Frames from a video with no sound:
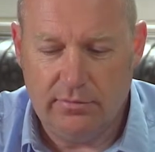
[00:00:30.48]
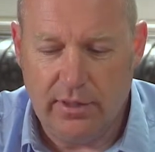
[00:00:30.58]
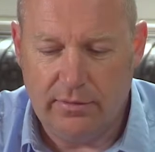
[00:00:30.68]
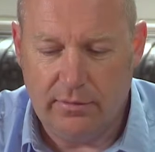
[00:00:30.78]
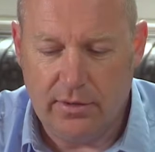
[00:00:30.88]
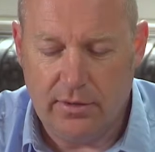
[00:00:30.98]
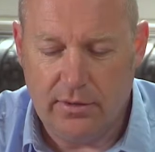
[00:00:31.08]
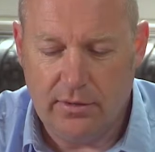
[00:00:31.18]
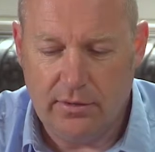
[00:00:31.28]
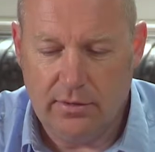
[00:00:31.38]
at
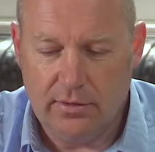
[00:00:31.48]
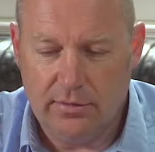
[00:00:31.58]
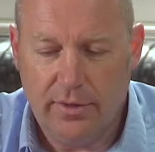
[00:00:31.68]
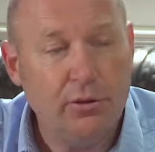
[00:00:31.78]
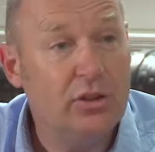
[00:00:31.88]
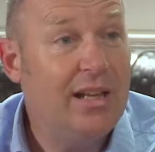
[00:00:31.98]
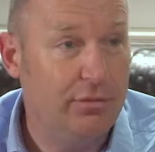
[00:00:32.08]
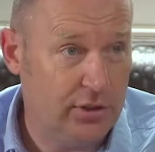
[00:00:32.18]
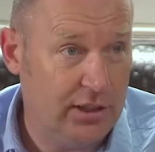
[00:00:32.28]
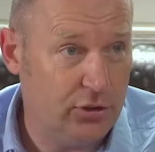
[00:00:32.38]
various
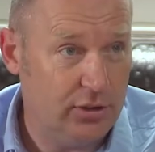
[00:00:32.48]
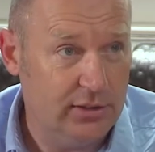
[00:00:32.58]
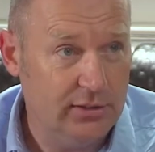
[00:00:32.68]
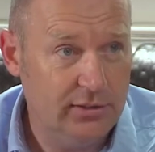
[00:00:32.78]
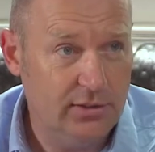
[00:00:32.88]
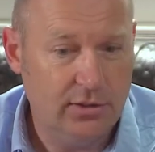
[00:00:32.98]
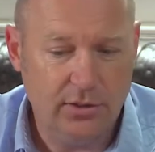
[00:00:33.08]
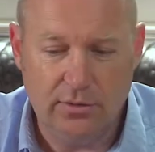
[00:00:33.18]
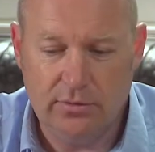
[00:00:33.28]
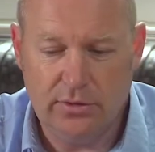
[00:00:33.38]
levels actually.
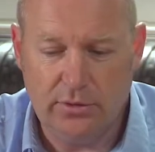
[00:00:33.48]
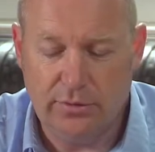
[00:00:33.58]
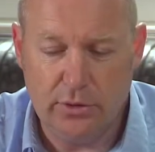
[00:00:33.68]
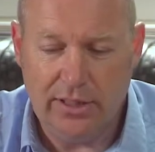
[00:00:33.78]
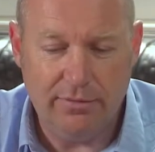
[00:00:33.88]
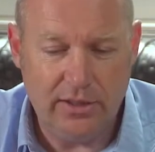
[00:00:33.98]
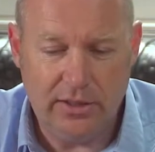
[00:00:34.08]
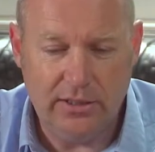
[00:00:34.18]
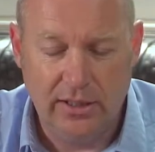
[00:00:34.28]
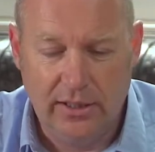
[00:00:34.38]
So the first level is
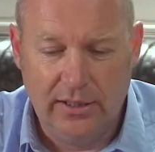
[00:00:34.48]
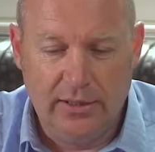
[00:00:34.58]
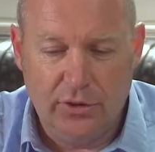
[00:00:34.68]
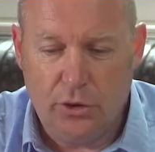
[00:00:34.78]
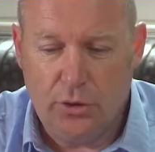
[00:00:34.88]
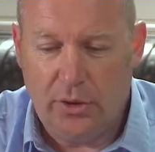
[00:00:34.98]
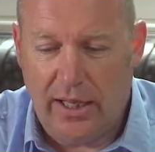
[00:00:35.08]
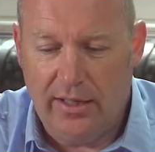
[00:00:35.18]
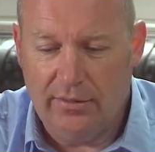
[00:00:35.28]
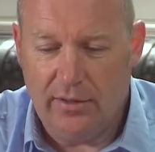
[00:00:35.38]
that you should
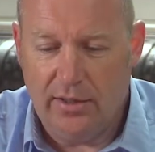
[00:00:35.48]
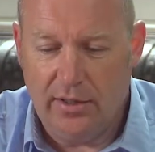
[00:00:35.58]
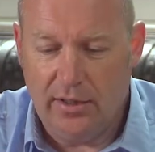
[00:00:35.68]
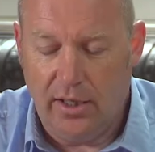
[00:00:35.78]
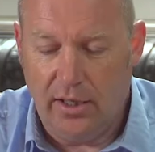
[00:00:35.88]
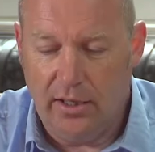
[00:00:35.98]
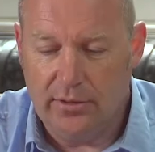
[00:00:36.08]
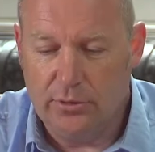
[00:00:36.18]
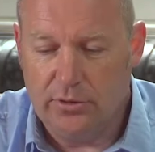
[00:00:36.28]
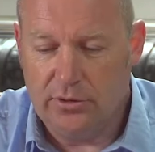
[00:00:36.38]
have a
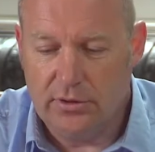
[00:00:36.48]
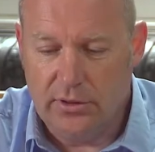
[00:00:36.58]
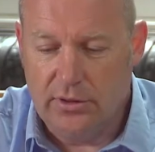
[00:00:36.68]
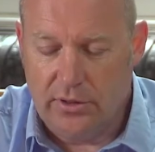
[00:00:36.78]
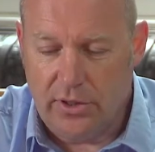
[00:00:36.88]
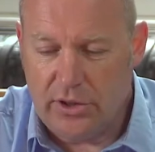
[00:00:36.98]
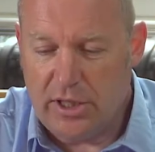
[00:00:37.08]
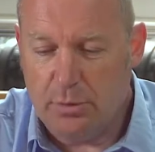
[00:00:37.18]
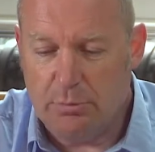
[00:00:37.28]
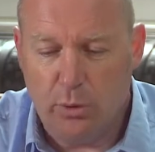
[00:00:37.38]
good
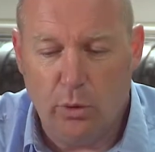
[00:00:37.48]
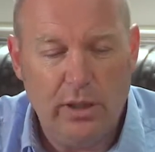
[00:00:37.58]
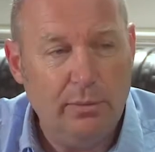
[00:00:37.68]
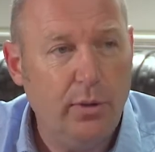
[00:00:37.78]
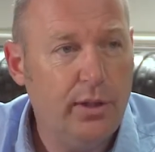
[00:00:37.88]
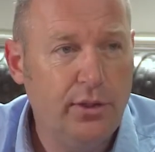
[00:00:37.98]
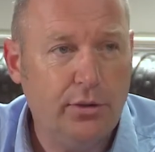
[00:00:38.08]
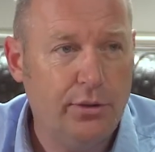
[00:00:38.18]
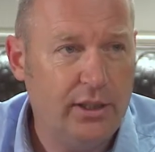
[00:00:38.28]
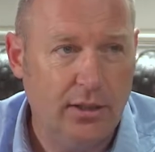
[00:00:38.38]
assessment program within your
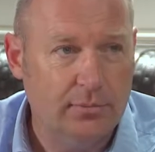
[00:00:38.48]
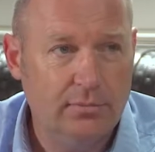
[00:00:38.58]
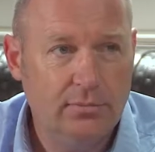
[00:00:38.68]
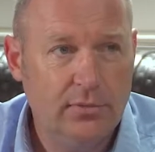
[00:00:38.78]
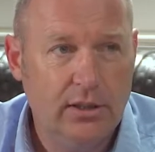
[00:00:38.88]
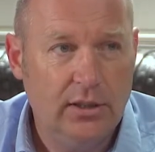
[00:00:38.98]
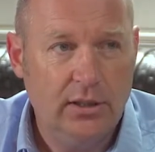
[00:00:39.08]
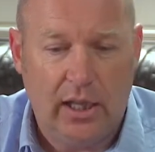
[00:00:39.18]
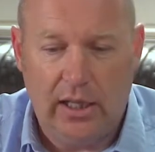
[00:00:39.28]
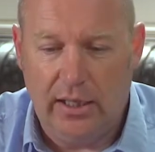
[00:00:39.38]
curriculum.
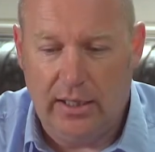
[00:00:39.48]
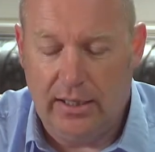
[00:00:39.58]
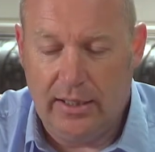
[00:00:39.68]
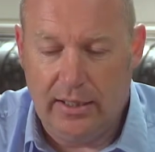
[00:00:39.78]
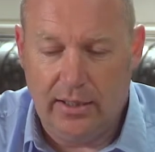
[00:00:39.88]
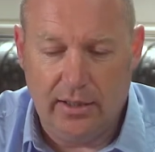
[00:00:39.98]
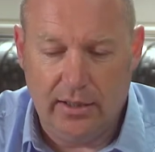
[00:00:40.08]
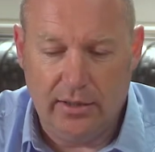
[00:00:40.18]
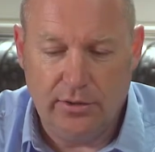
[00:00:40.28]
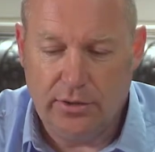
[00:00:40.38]

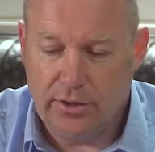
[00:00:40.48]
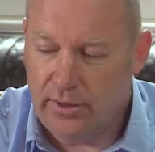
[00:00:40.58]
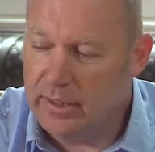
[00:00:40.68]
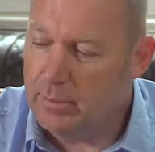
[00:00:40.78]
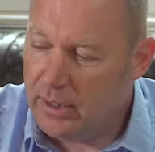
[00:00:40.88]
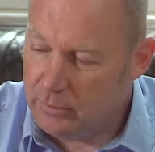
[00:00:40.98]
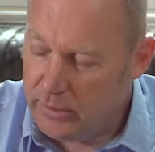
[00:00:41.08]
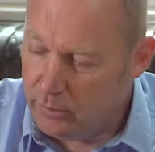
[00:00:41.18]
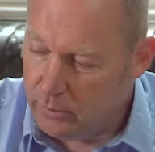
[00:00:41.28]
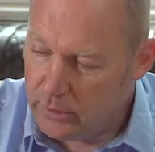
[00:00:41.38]
You should think about,
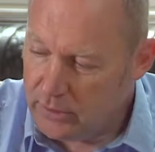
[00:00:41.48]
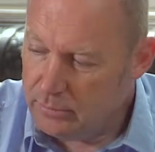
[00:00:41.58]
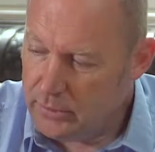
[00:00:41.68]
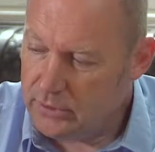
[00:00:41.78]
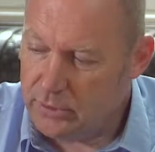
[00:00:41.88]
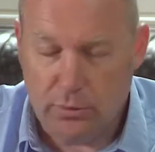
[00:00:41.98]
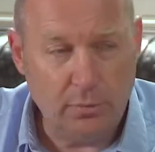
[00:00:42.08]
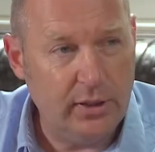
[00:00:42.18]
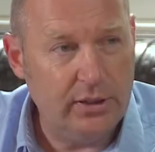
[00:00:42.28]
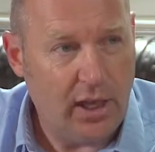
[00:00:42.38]
well, what does the
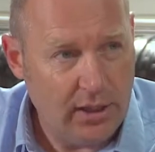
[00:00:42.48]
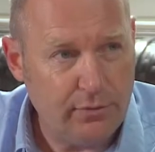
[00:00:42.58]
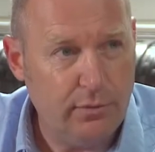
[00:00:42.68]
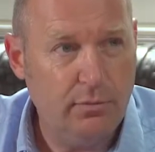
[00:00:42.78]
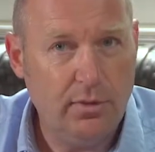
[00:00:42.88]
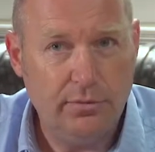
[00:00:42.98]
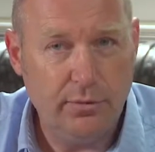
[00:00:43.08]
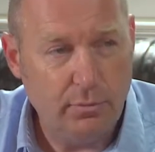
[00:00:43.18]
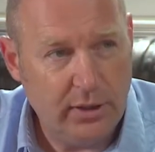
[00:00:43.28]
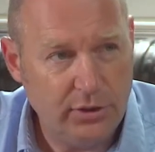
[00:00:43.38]
workplace ask
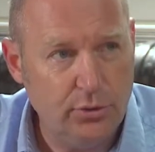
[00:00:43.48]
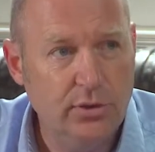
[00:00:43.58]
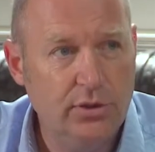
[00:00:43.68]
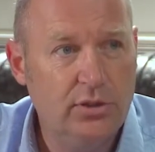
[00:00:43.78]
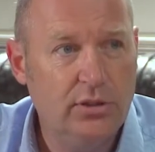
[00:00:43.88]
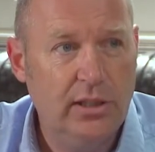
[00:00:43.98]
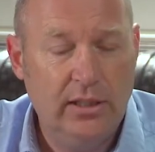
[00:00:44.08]
for my students,